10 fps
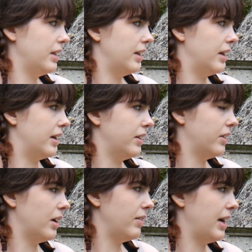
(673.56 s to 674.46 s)
Yeah, it's
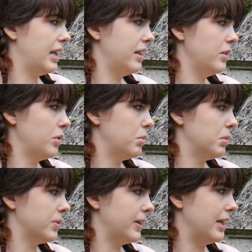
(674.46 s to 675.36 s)
either Ellen or
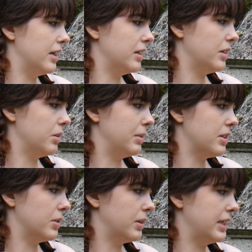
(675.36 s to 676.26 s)
Maria who we're
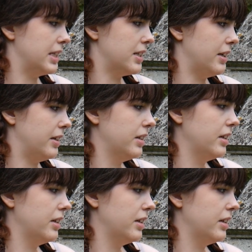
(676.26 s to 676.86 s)
talking to.